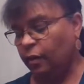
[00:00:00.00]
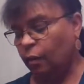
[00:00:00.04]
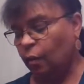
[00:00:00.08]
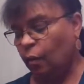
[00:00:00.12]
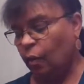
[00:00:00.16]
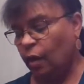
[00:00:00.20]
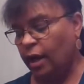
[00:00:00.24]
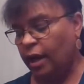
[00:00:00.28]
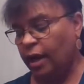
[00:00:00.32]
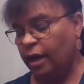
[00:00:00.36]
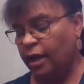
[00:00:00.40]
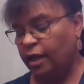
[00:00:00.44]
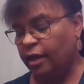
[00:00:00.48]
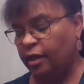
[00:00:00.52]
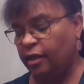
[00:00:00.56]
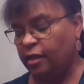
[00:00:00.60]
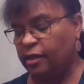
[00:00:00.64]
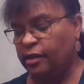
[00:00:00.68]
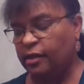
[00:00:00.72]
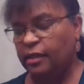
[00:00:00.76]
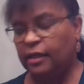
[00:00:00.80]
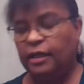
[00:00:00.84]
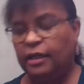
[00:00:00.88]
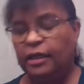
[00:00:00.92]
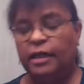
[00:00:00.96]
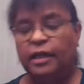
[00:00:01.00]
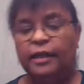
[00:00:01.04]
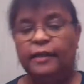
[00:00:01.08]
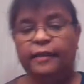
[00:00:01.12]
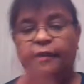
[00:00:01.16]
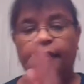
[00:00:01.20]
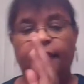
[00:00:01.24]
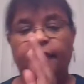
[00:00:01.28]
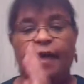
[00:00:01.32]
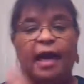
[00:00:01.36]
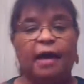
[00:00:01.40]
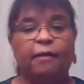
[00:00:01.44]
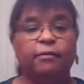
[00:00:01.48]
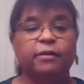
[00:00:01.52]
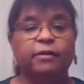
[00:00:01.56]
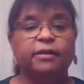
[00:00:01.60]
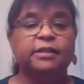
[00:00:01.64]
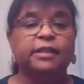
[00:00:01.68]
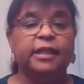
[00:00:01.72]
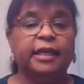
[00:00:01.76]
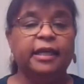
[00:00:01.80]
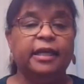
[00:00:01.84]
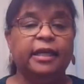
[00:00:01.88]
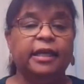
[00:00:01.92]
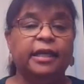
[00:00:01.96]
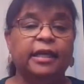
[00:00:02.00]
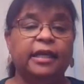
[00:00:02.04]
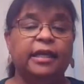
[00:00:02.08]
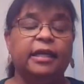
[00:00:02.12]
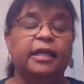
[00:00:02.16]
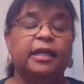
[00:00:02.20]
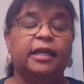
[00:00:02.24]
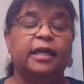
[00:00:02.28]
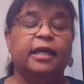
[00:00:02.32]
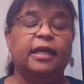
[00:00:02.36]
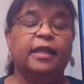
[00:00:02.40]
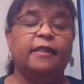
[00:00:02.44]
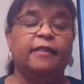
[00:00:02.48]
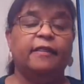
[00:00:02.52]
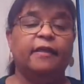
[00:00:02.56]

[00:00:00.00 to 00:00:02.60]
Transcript: While that was in